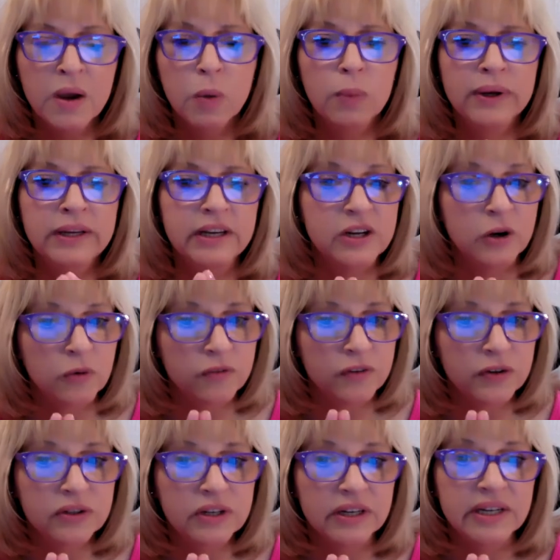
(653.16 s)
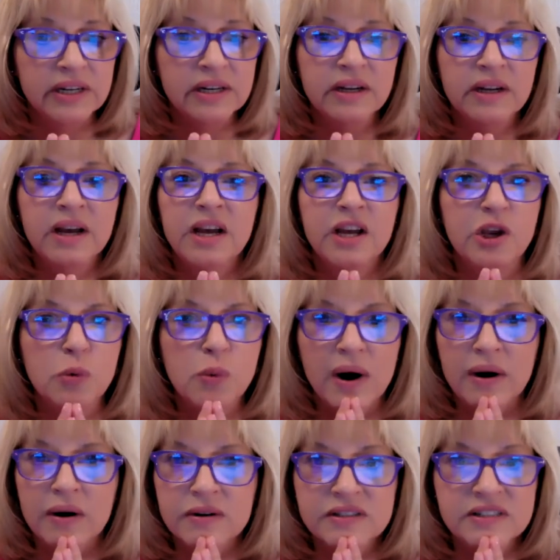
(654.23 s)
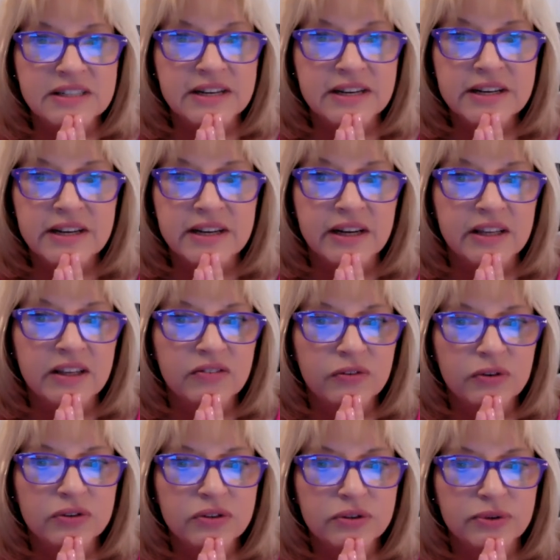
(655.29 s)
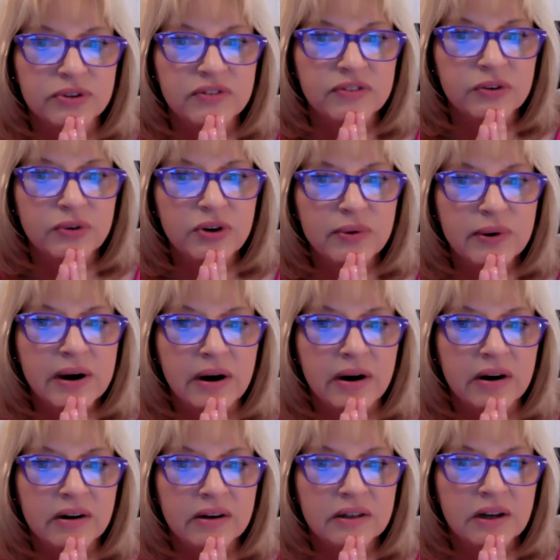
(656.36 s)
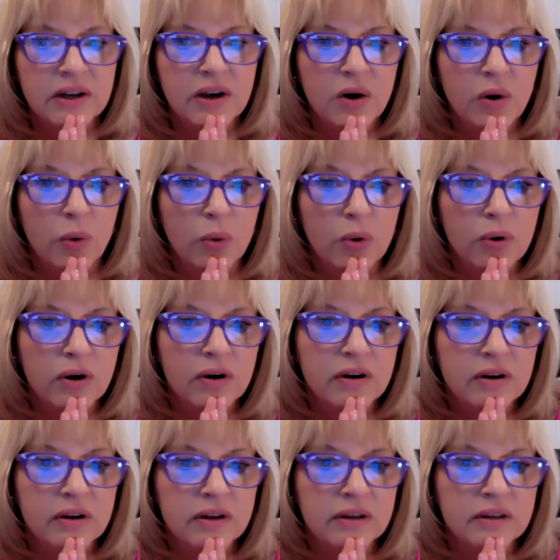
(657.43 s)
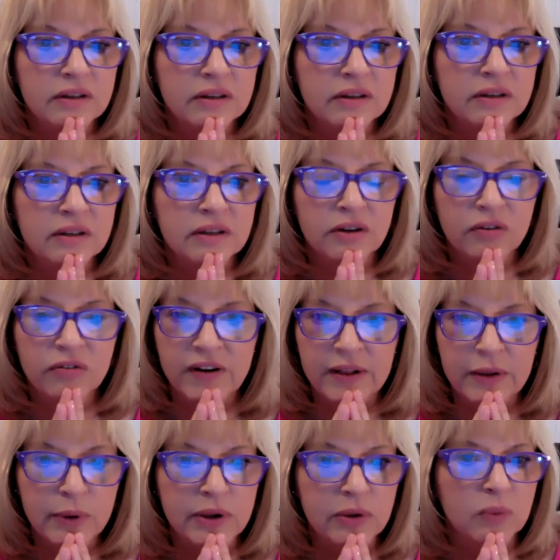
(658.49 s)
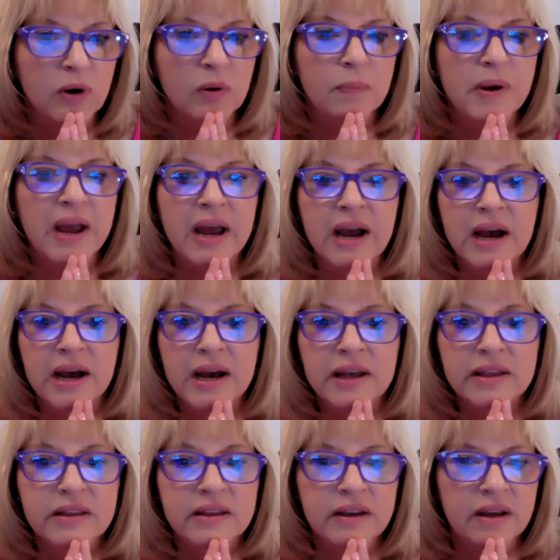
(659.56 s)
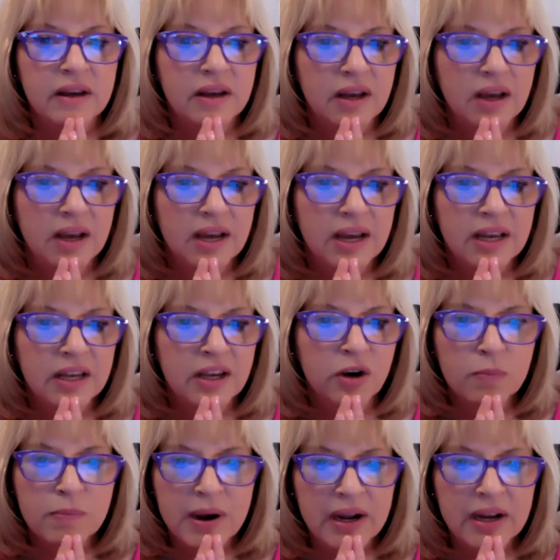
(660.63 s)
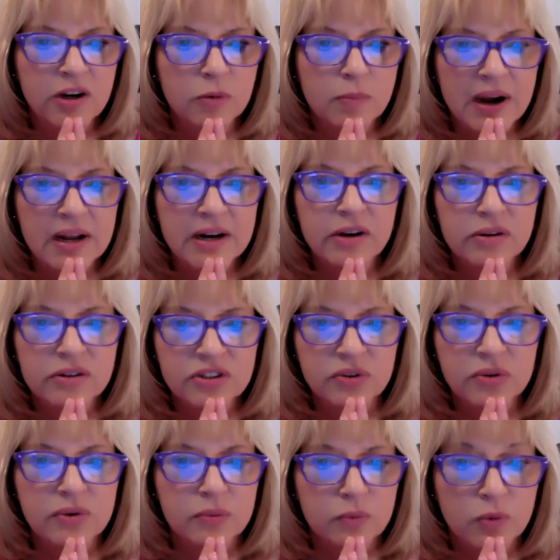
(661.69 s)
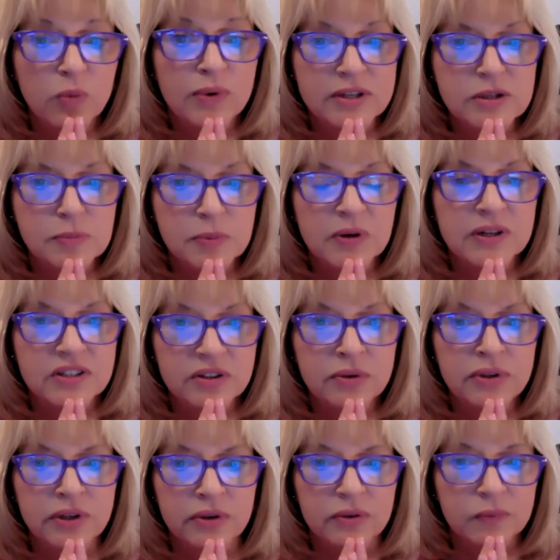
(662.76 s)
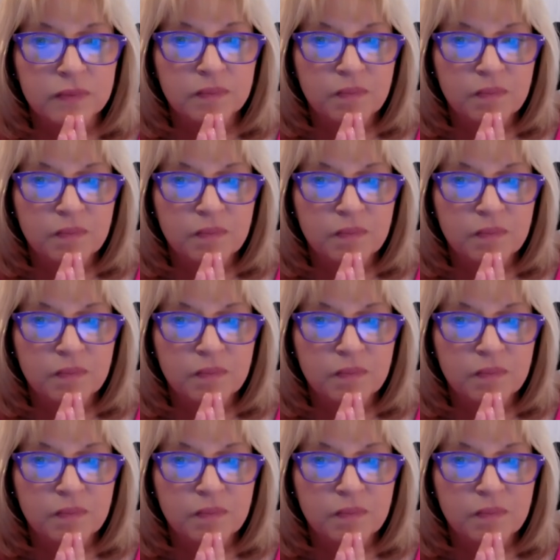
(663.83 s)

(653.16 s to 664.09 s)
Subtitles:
When you don't feel good, you aren't standing in the full truth of who you are, or you're following the wrong path. Your mind, your body, your soul will whisper it to you.